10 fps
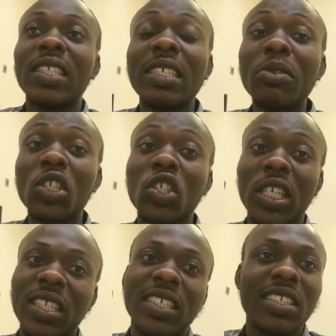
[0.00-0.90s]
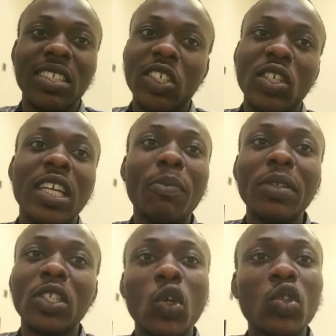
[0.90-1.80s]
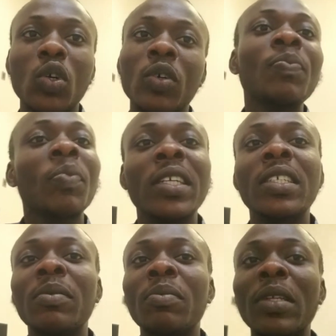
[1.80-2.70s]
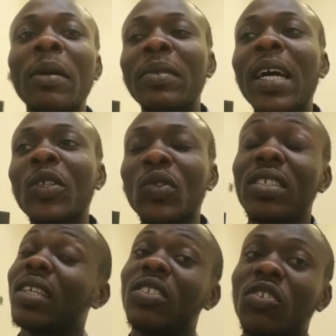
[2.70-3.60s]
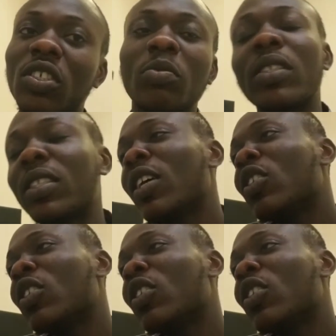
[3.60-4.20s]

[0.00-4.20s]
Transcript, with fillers: the images you are taking, is actually helping the doctor in um, diagnosis and the treatment.